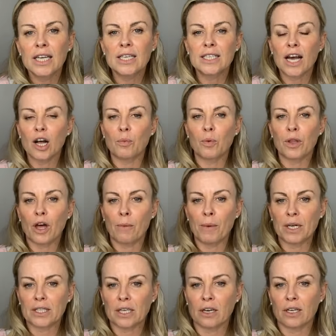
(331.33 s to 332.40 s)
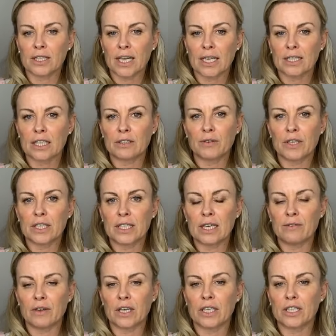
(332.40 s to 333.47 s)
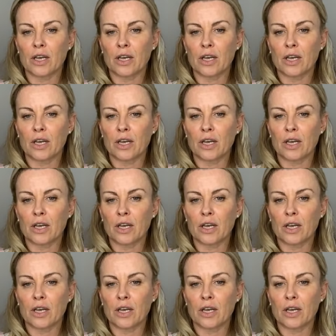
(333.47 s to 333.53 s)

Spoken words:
needs help with her masterclass access for this evening.